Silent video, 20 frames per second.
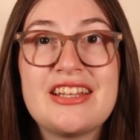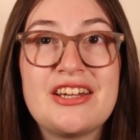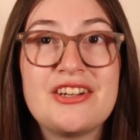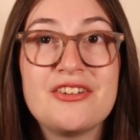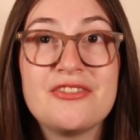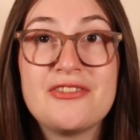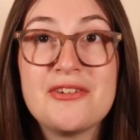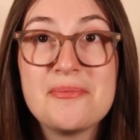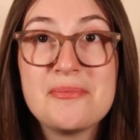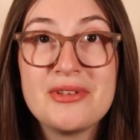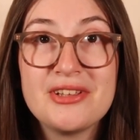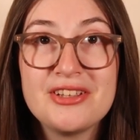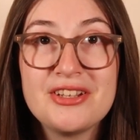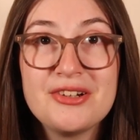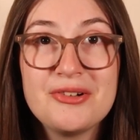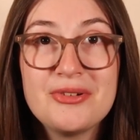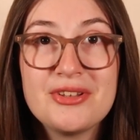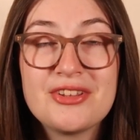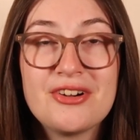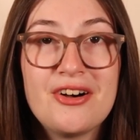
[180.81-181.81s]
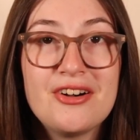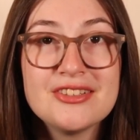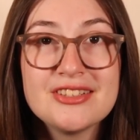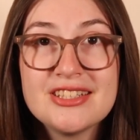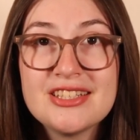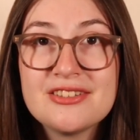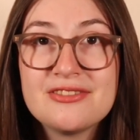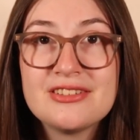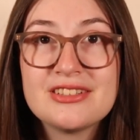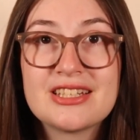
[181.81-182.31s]
that you're familiar with all
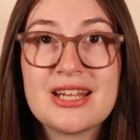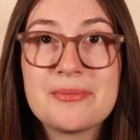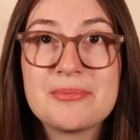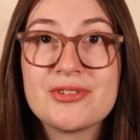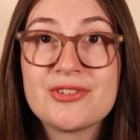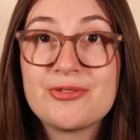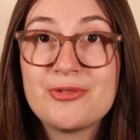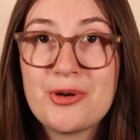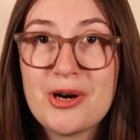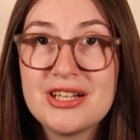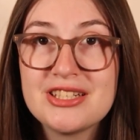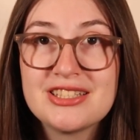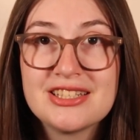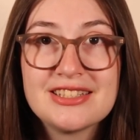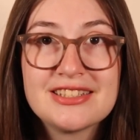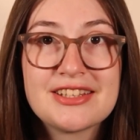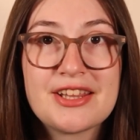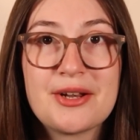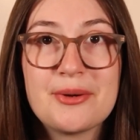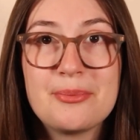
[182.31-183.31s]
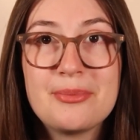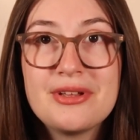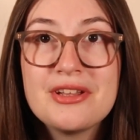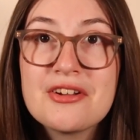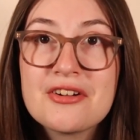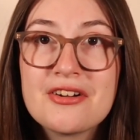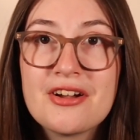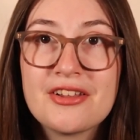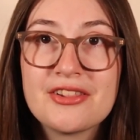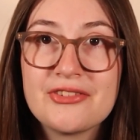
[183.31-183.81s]
the different types of questions that
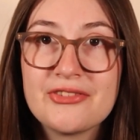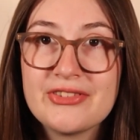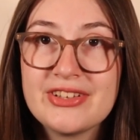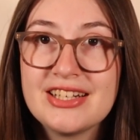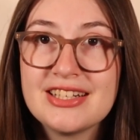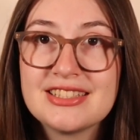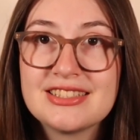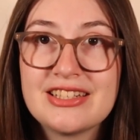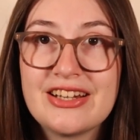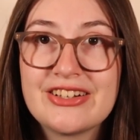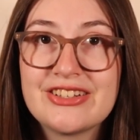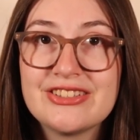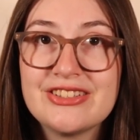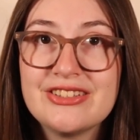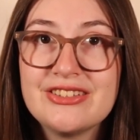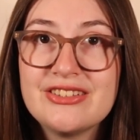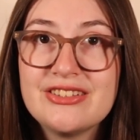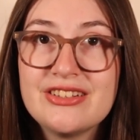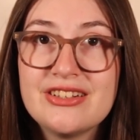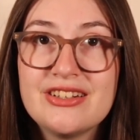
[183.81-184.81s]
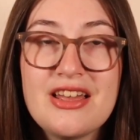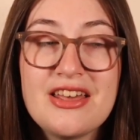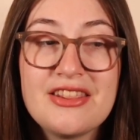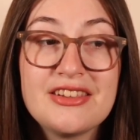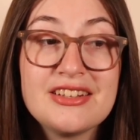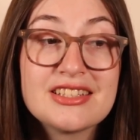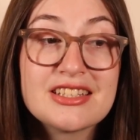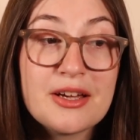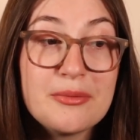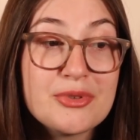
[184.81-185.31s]
appear on the reading section.
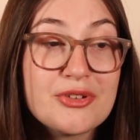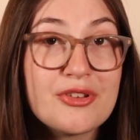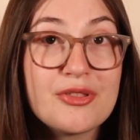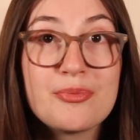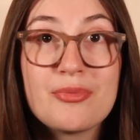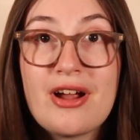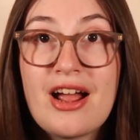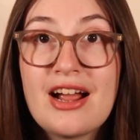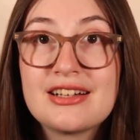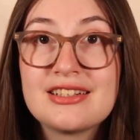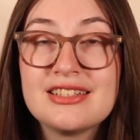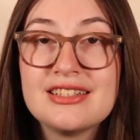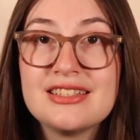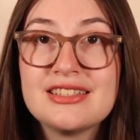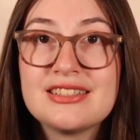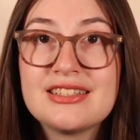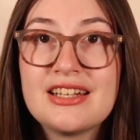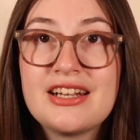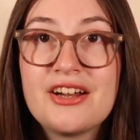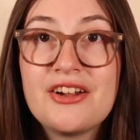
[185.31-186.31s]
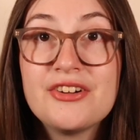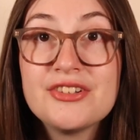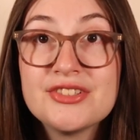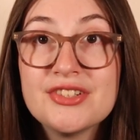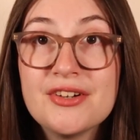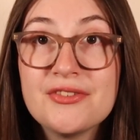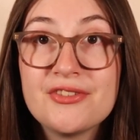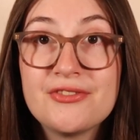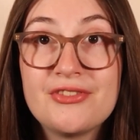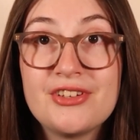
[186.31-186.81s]
This comes with practice, and I also
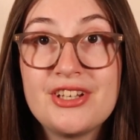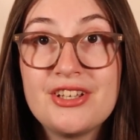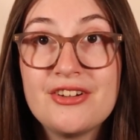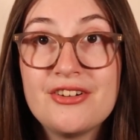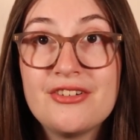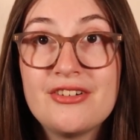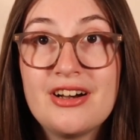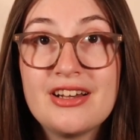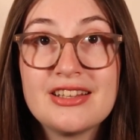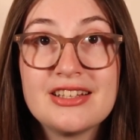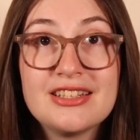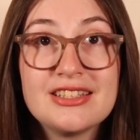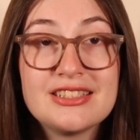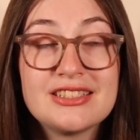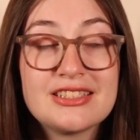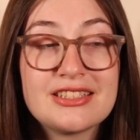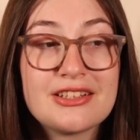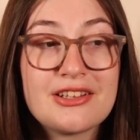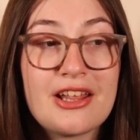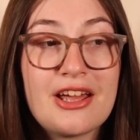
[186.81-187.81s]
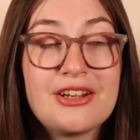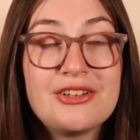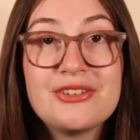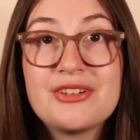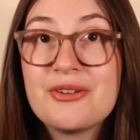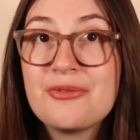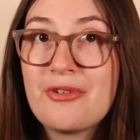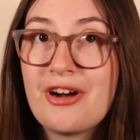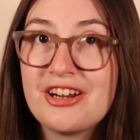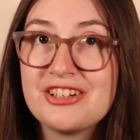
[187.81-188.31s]
have a video on this that you
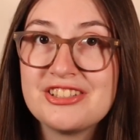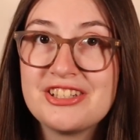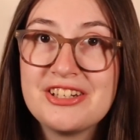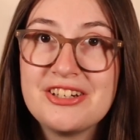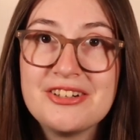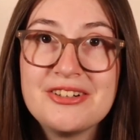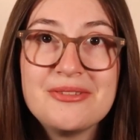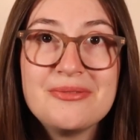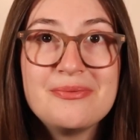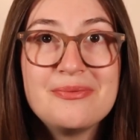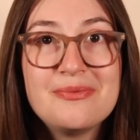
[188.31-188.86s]
can watch here,